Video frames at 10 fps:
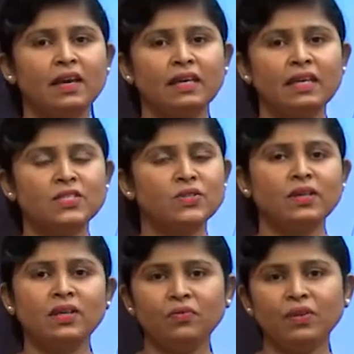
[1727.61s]
It is
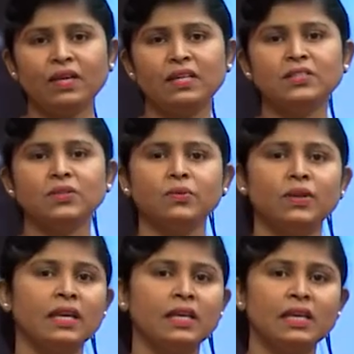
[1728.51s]
not difficult. You
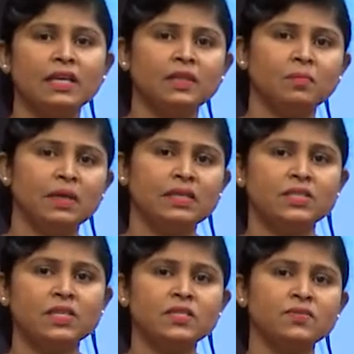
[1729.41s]
can collect the
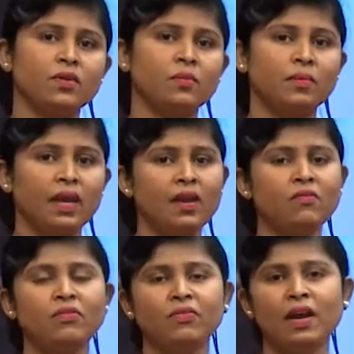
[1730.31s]
pictures from
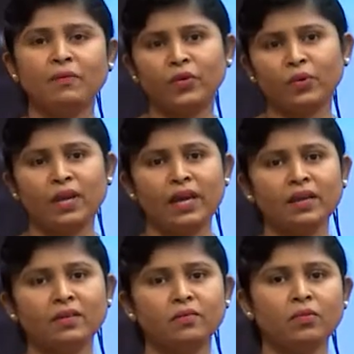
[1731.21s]
everywhere you like,